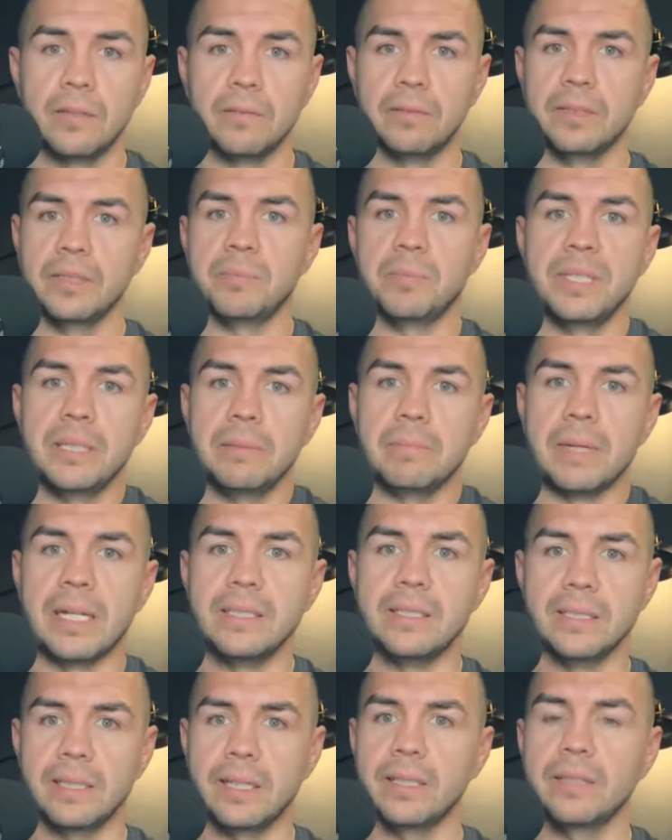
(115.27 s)
really being
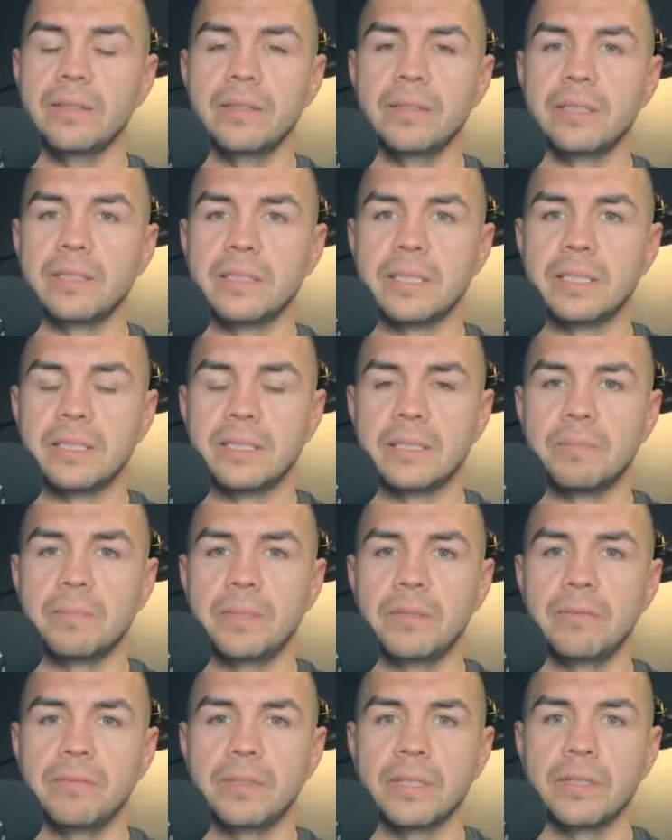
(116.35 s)
men together, and it's
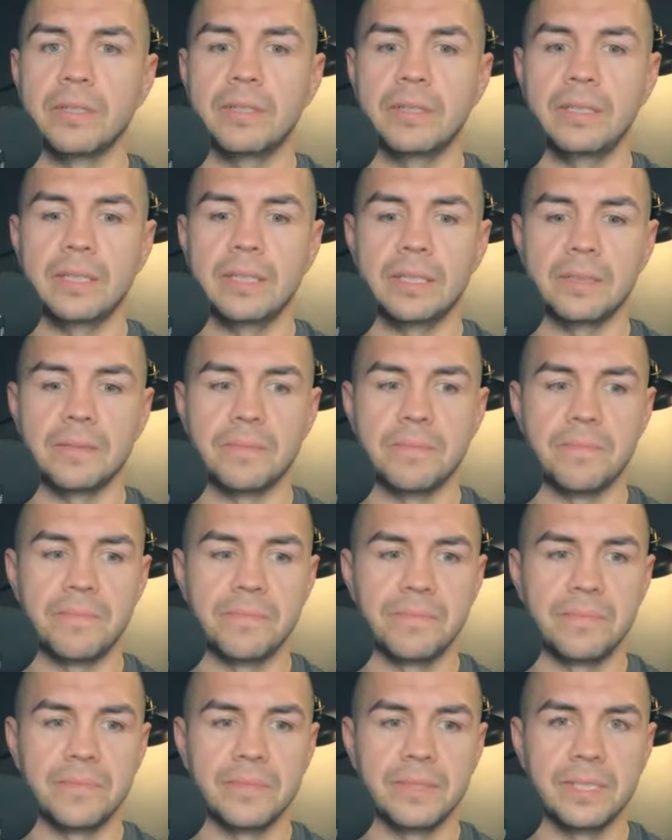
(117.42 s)
been very
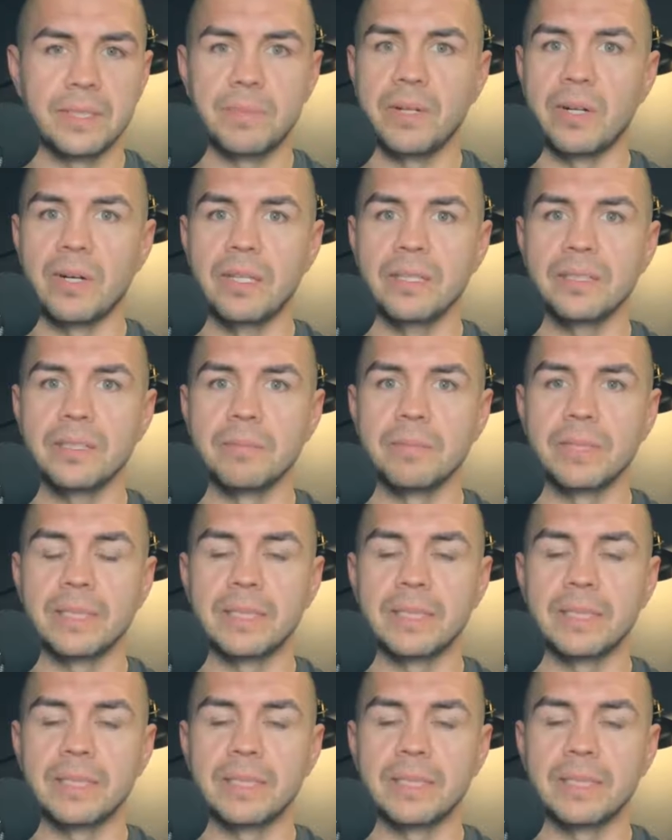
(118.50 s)
it's been awesome.